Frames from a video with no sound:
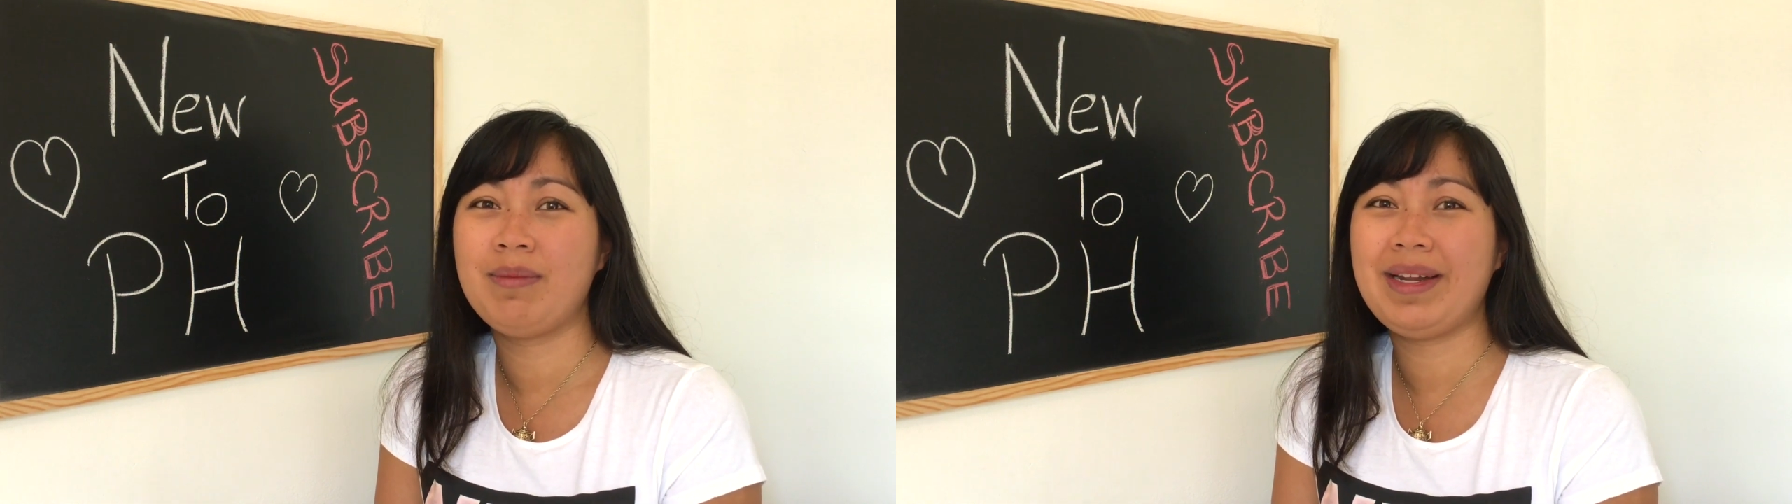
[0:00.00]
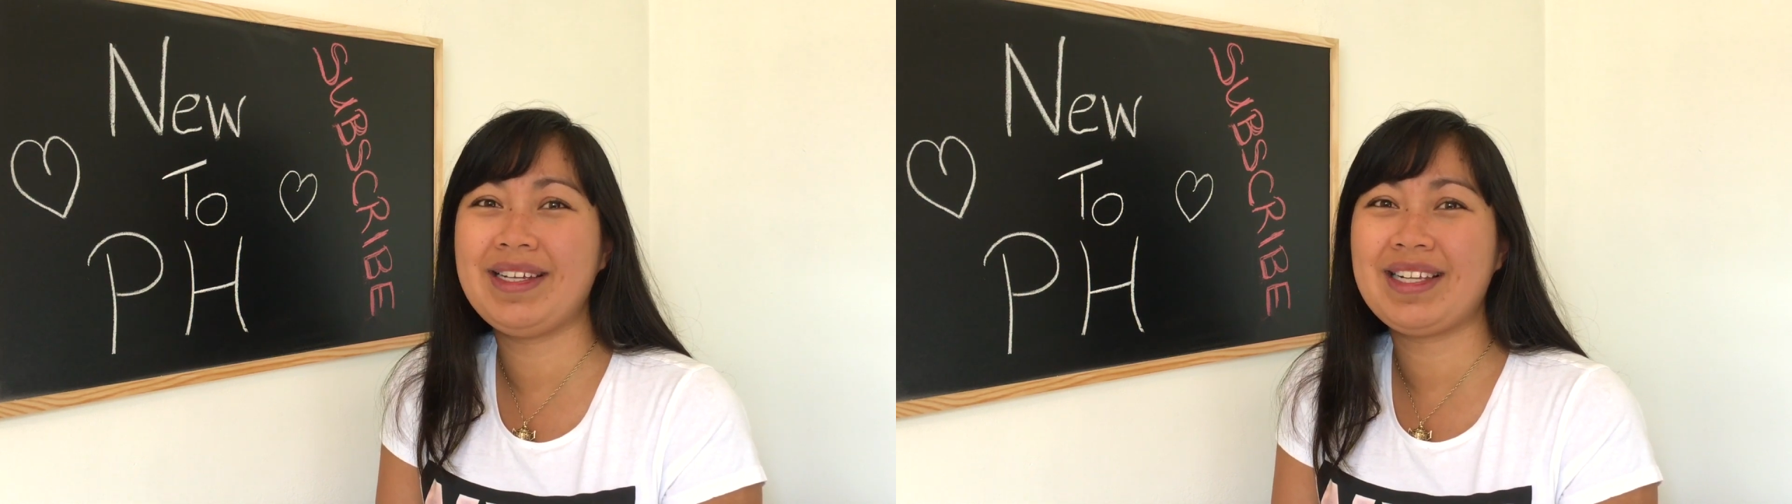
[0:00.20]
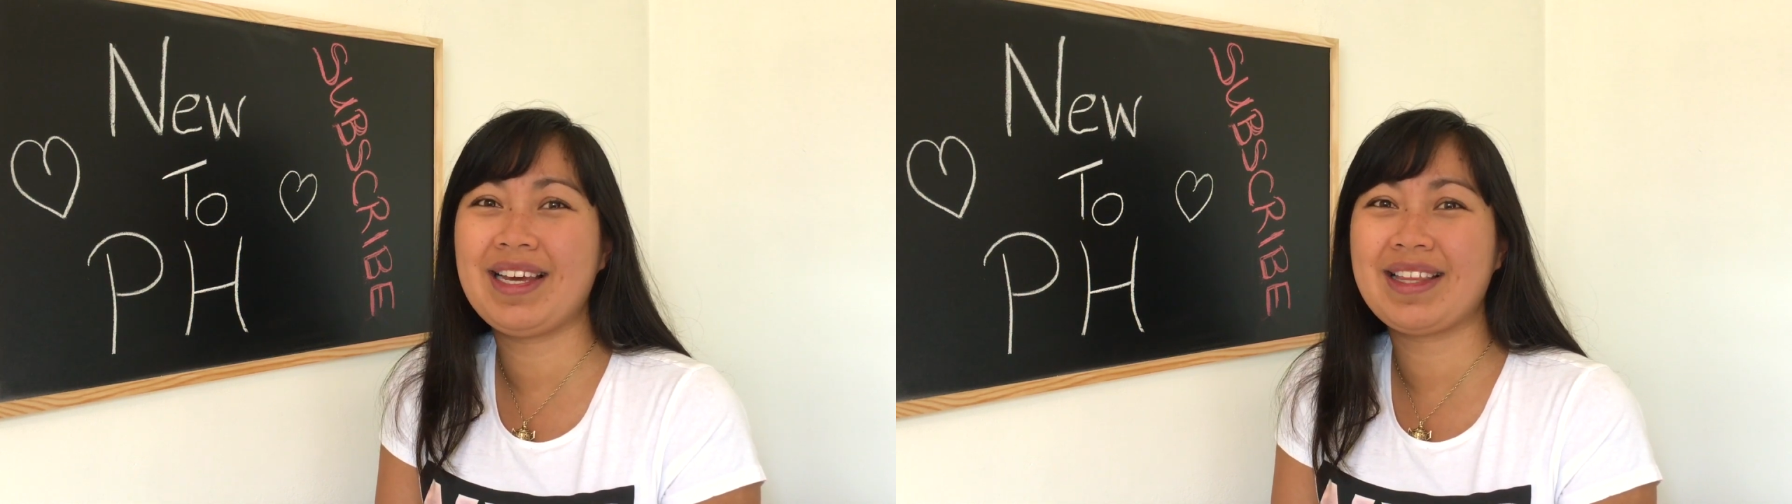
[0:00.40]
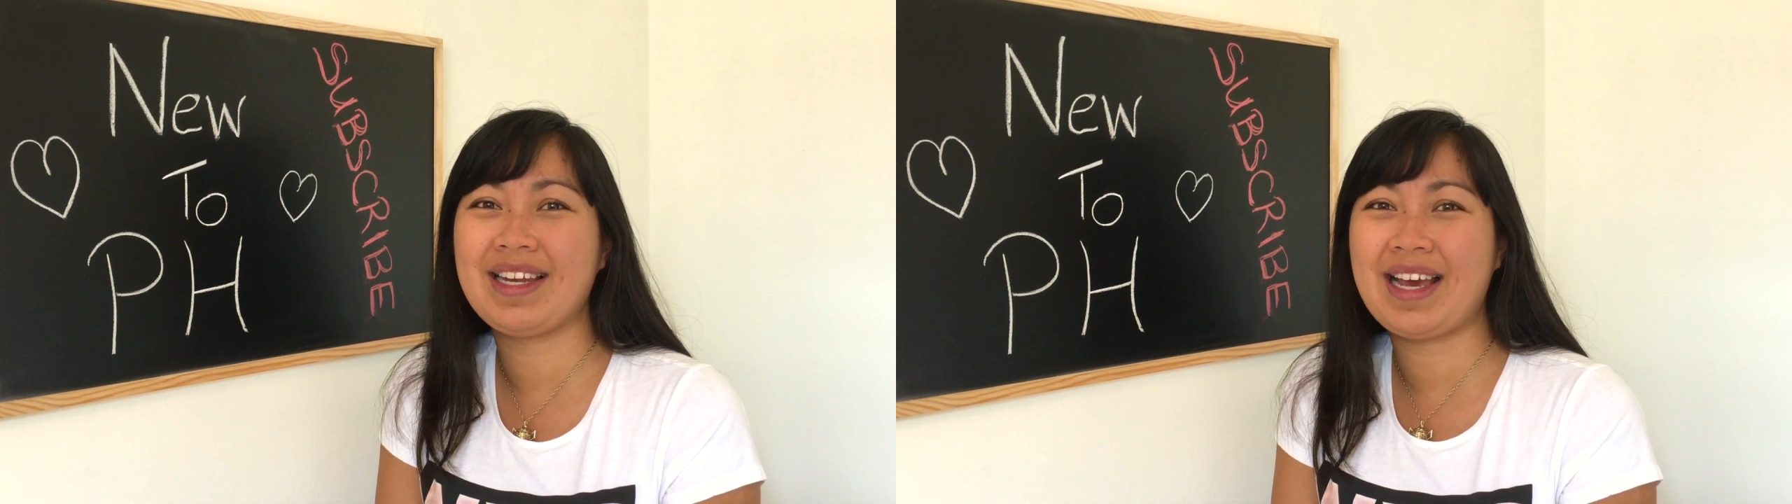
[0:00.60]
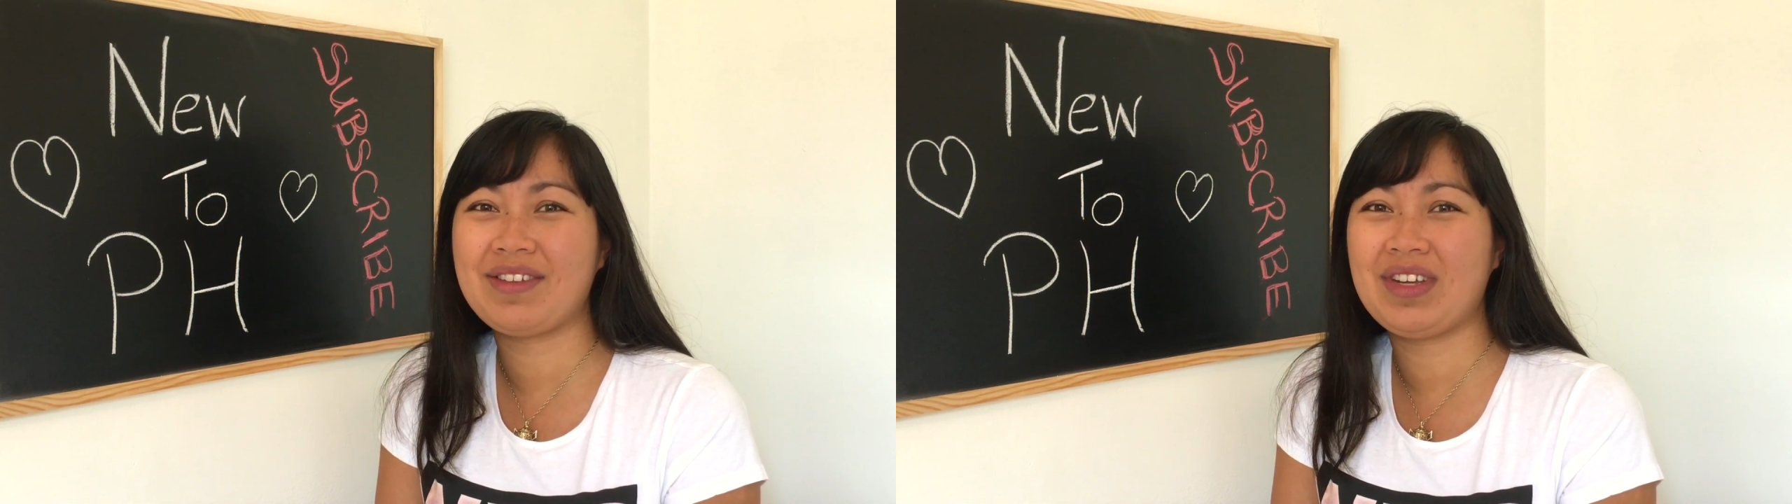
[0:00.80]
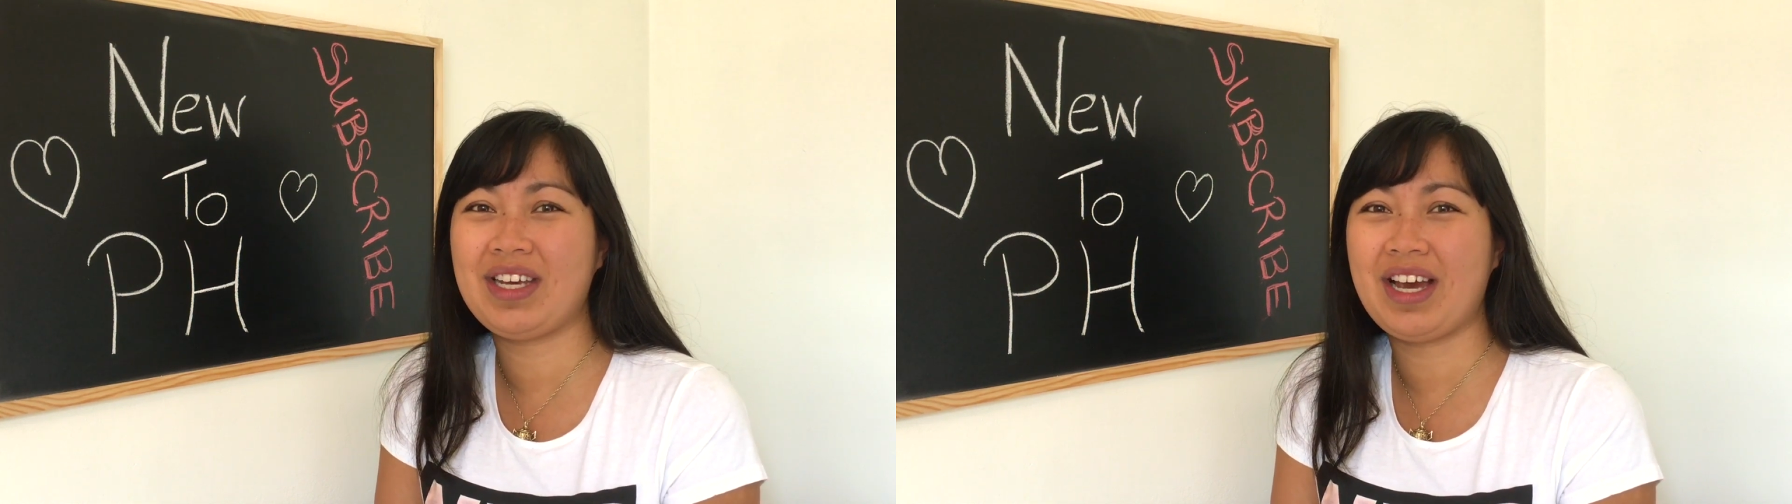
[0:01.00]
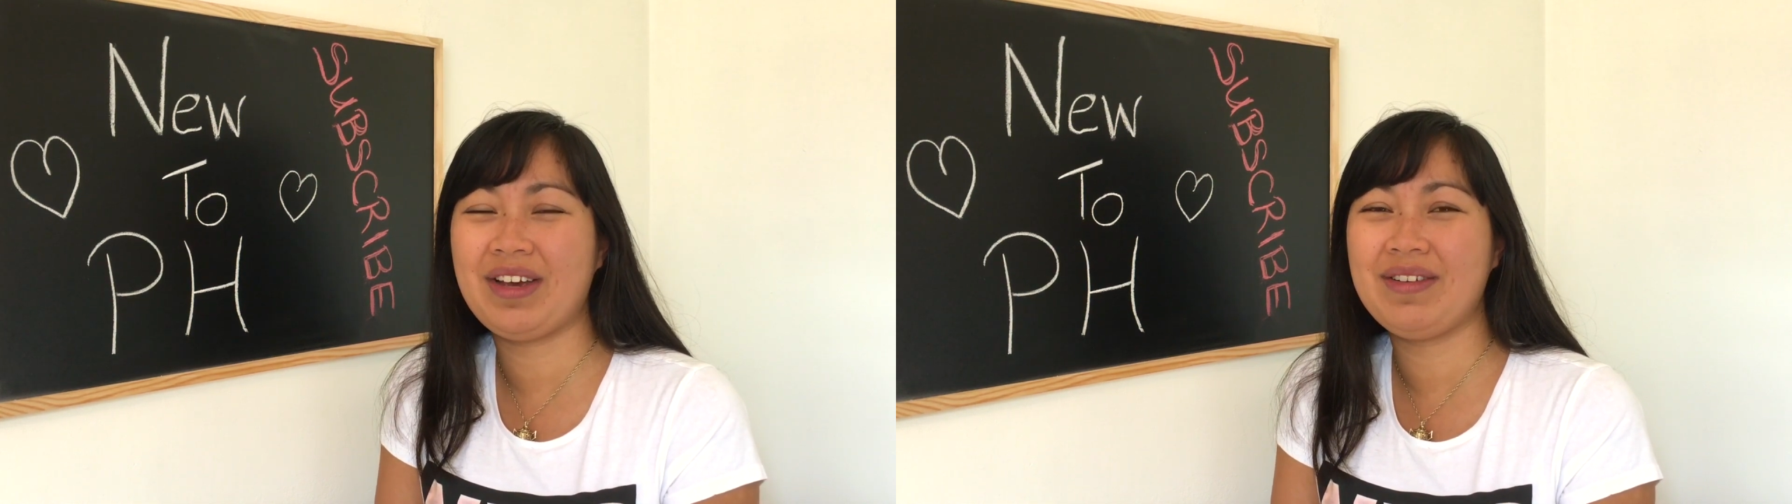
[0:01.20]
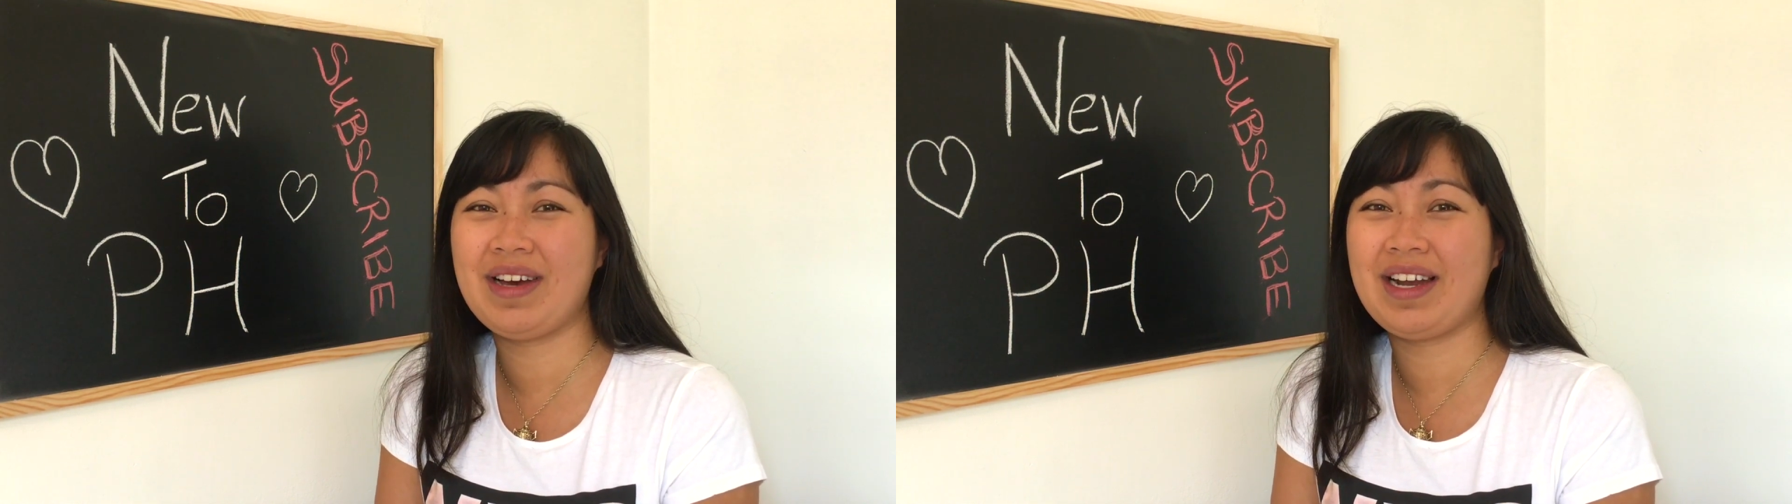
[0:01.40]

Please click the next video